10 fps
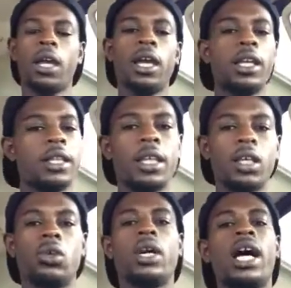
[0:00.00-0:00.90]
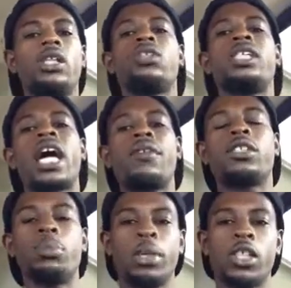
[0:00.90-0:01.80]
anything, you guys. You just have
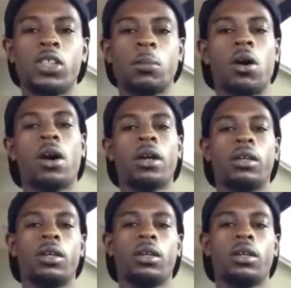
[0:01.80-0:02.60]
to be smart.